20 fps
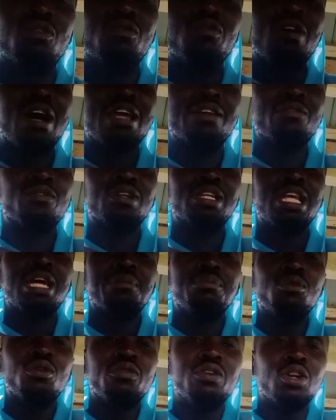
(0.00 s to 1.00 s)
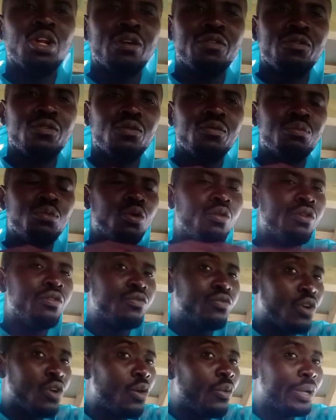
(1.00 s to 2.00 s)
provide for them moving
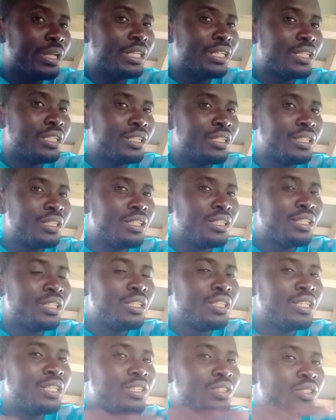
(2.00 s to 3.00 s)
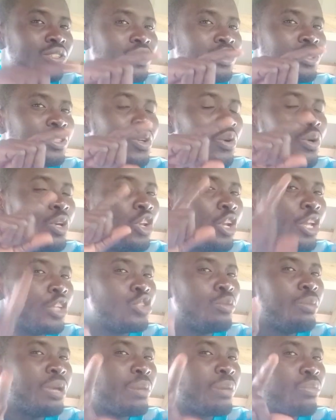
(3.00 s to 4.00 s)
moving forward. So in order
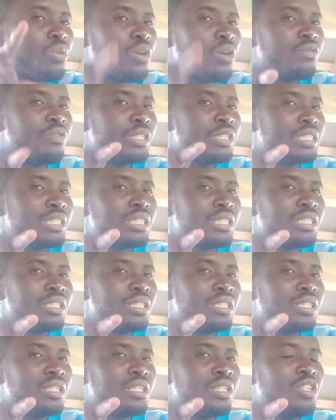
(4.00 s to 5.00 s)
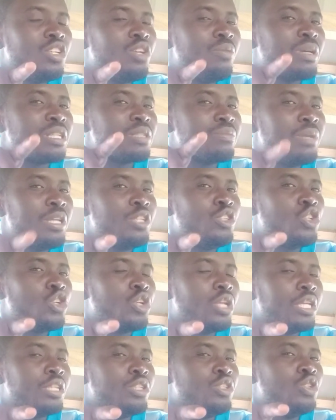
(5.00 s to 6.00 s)
to make profit, you must make
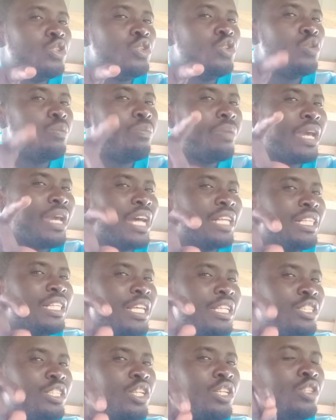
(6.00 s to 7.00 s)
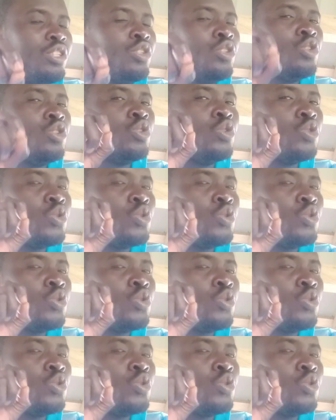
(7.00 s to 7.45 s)
sure that you pay attention